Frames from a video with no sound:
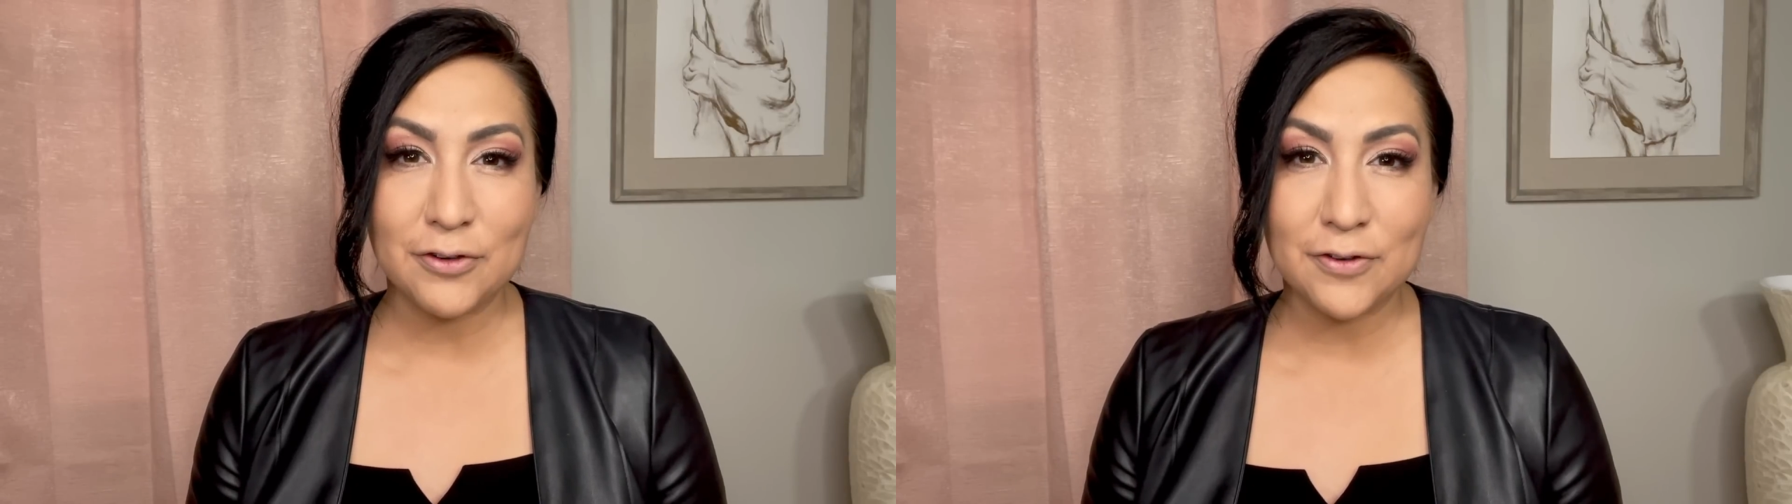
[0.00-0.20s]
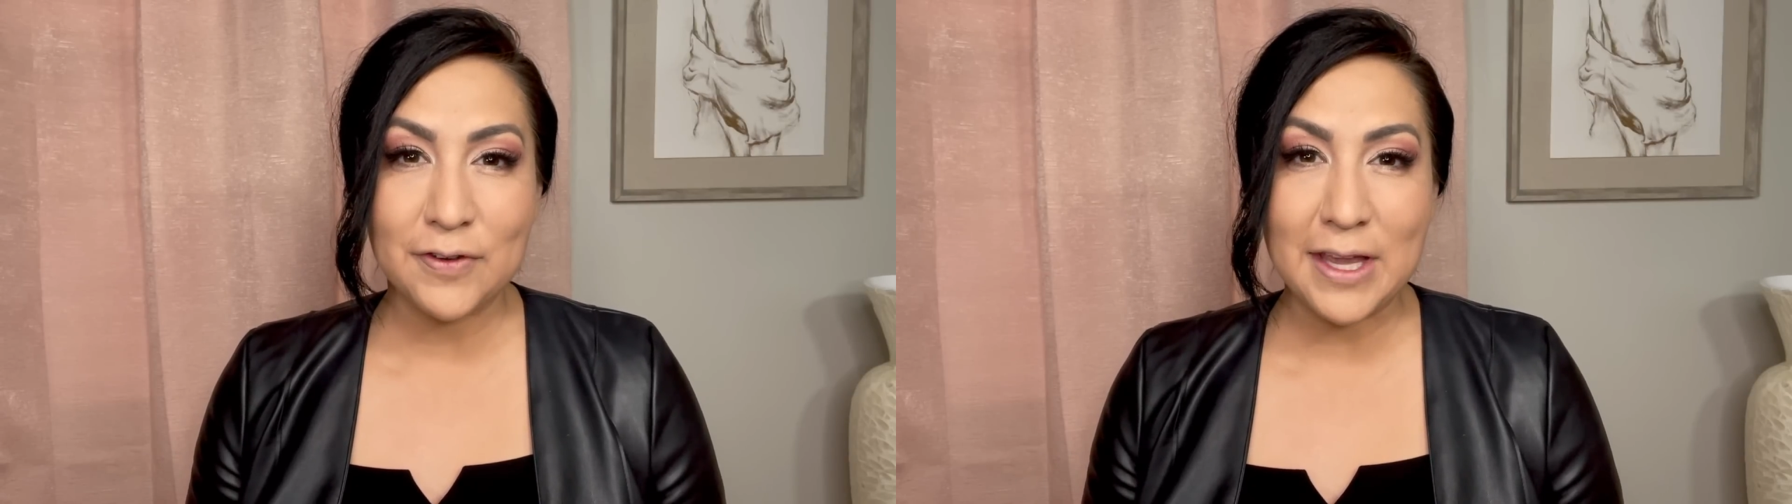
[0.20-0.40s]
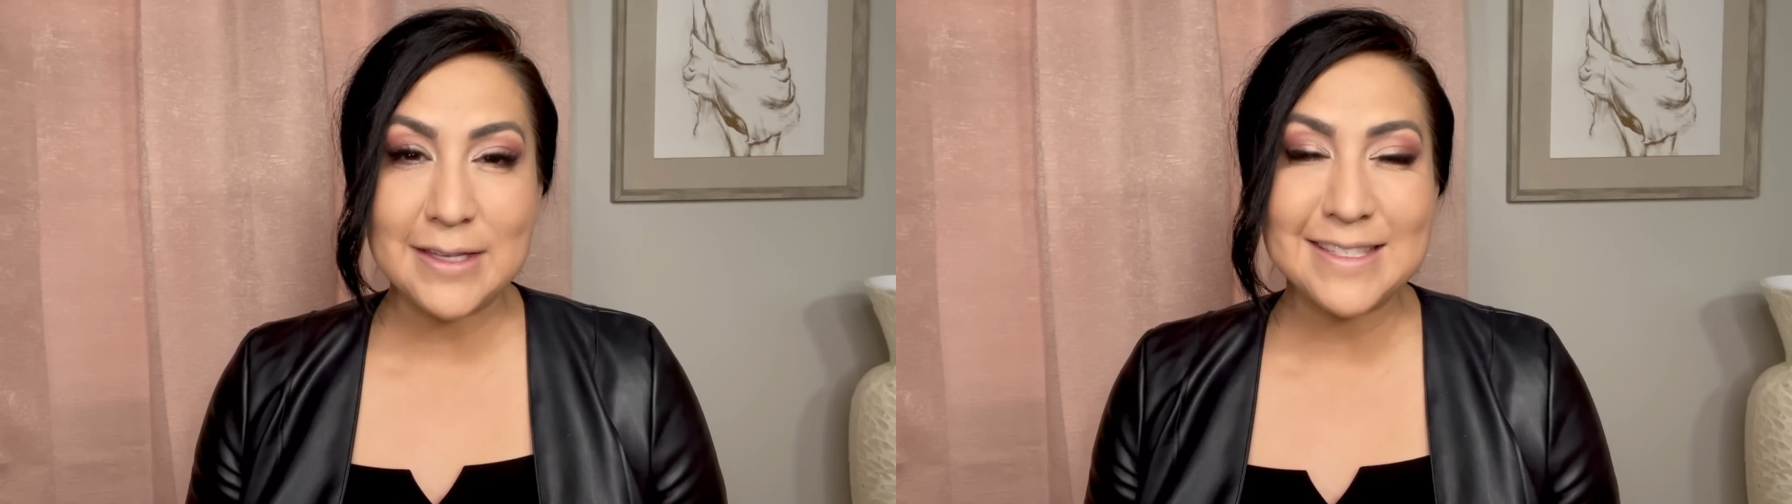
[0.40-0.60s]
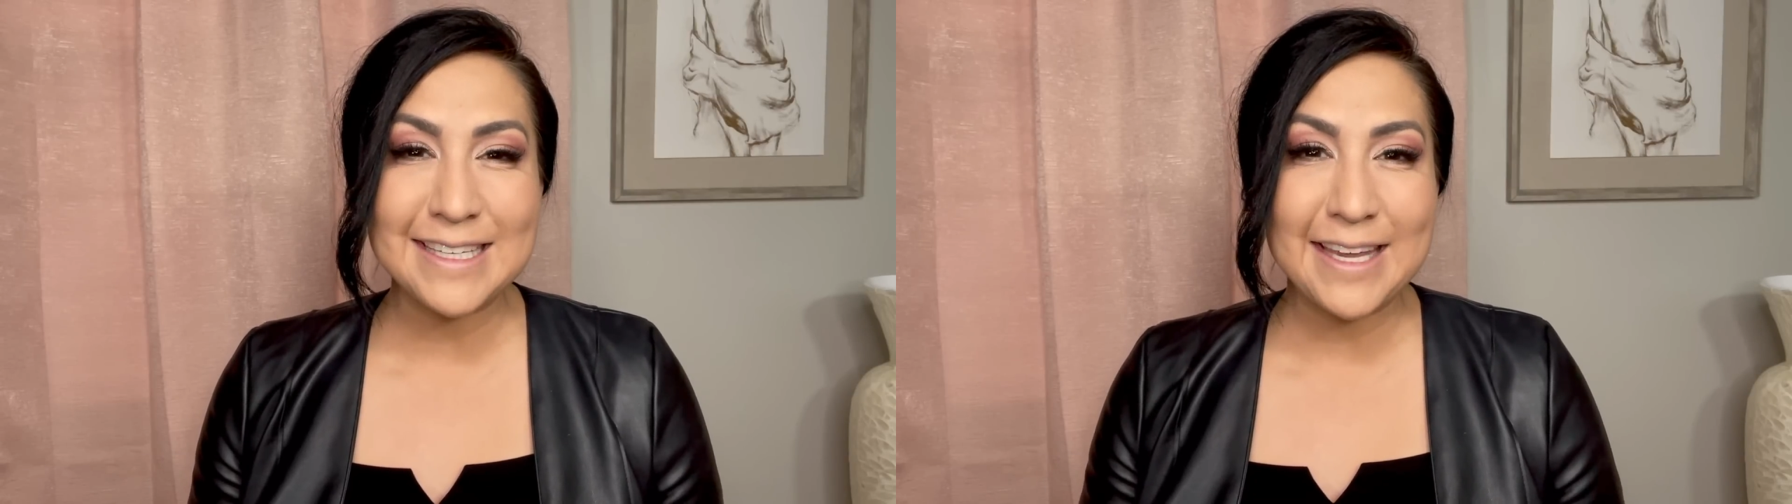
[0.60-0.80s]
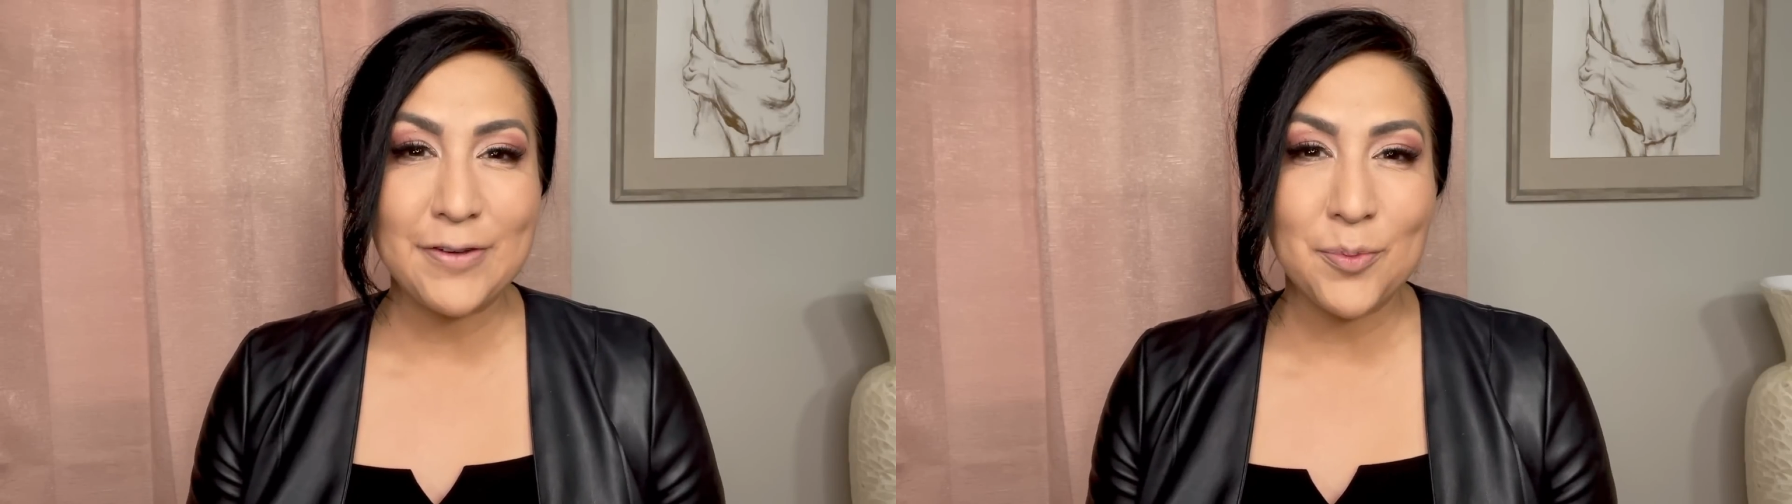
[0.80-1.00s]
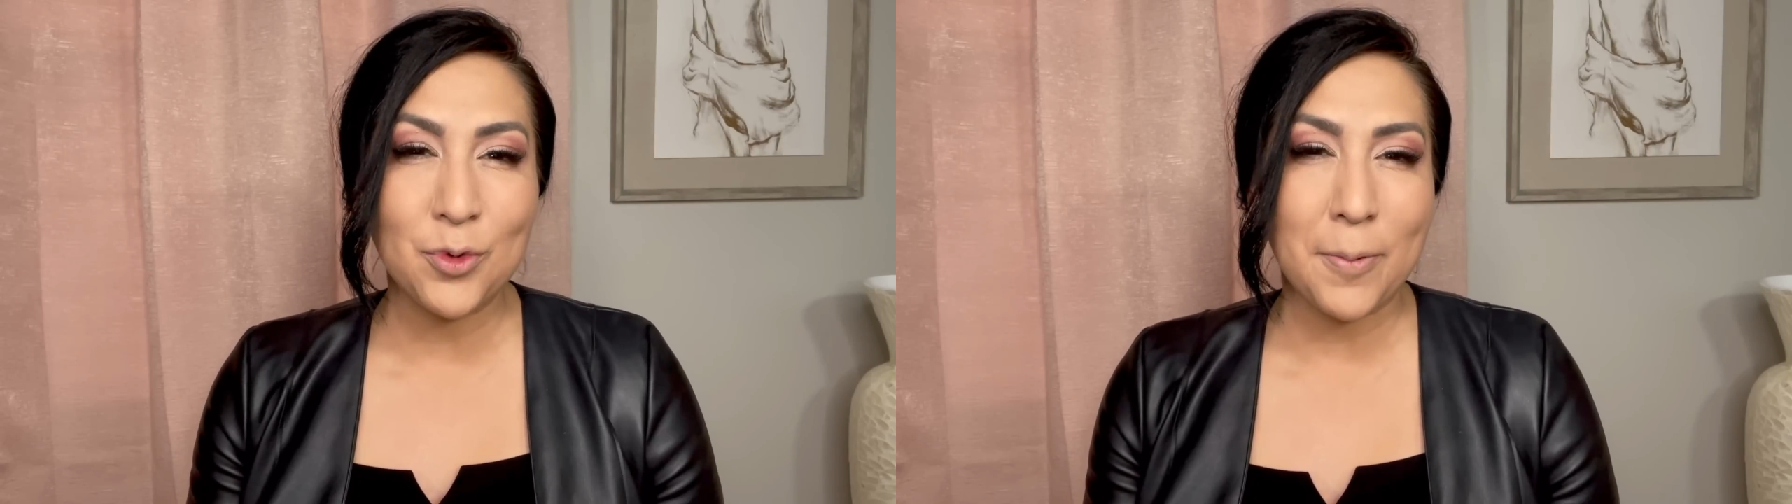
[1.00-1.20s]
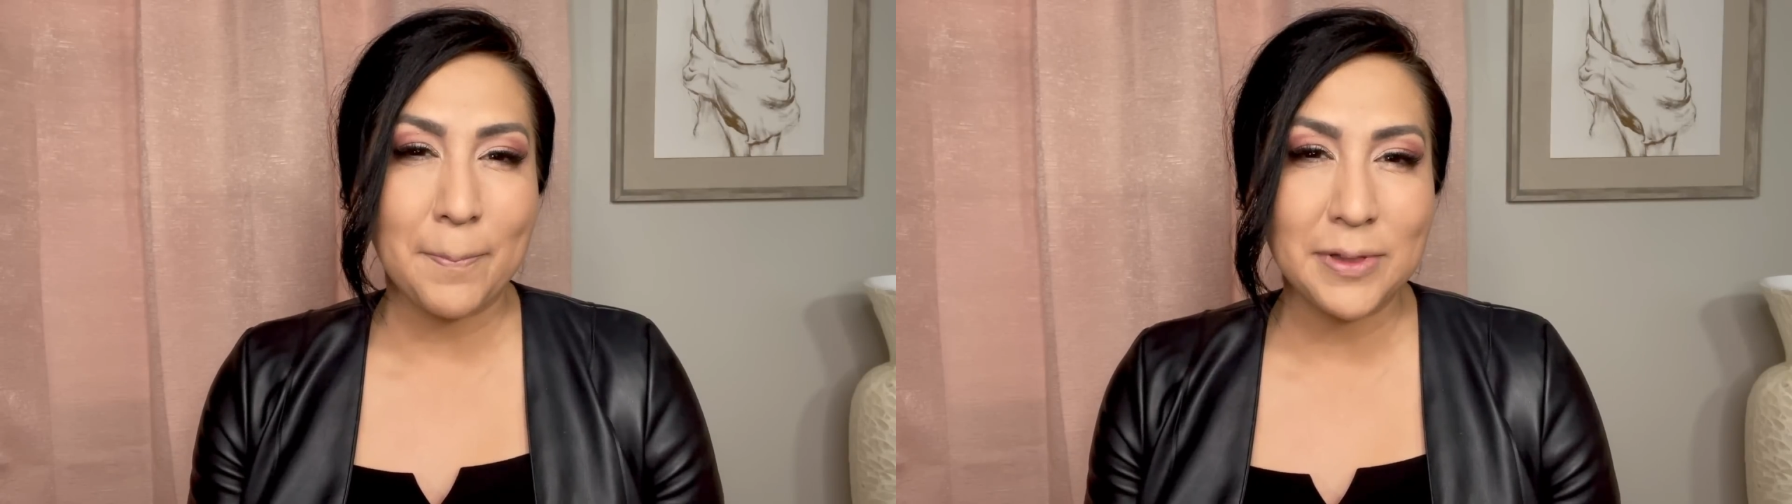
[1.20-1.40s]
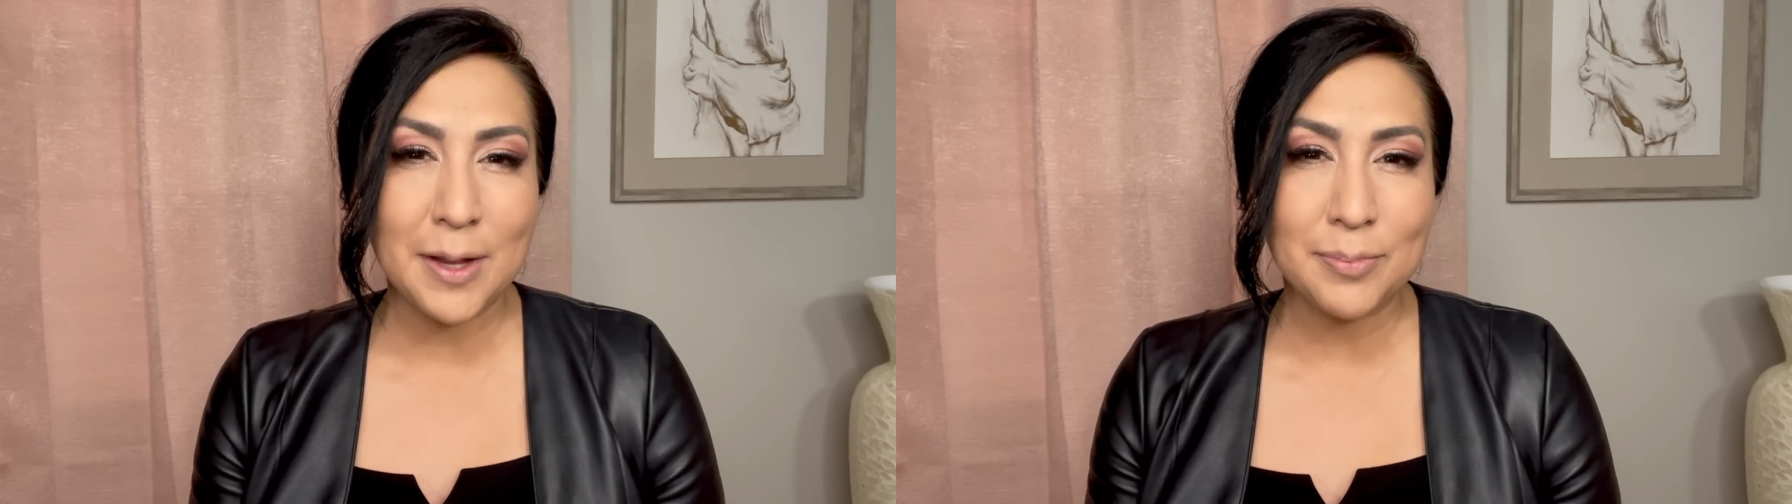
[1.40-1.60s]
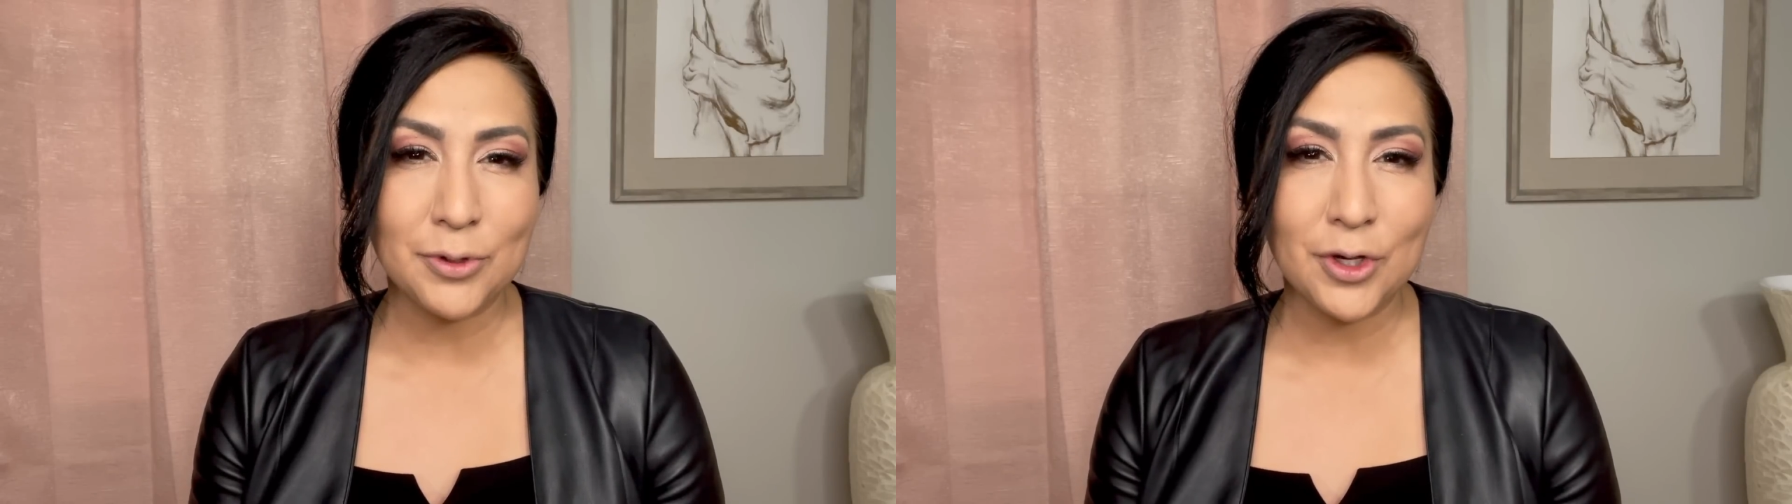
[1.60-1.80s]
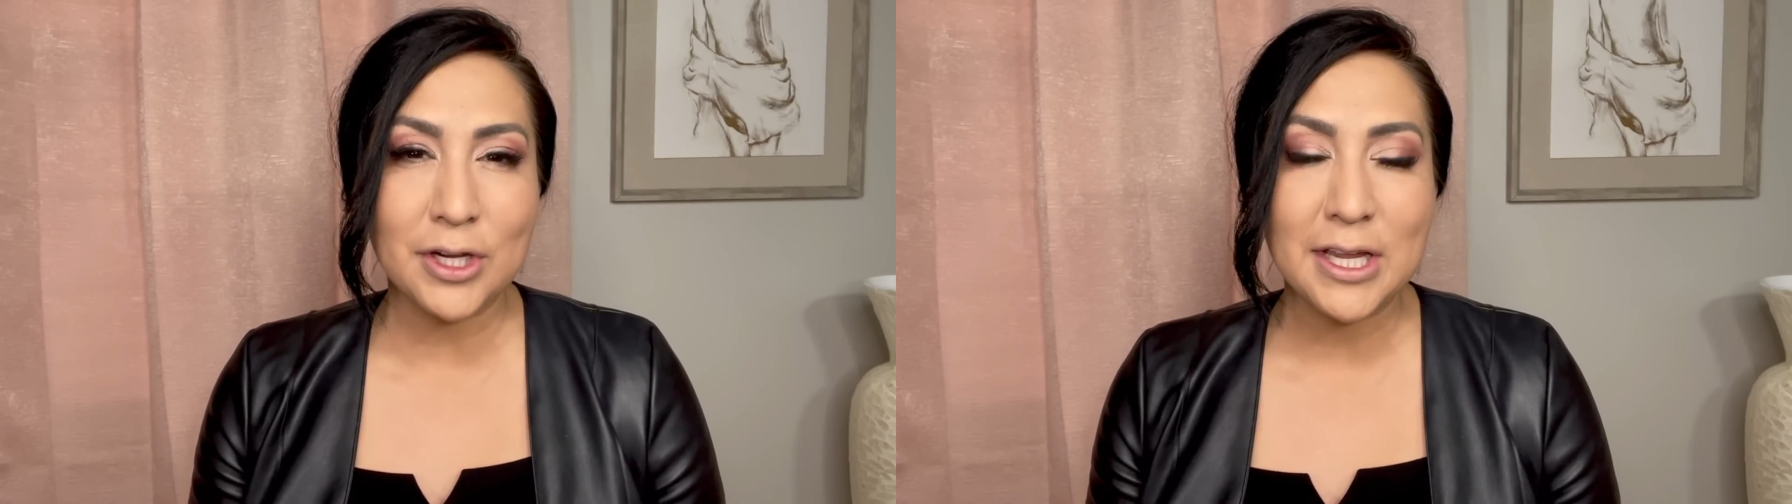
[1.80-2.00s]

your face to give it more plump look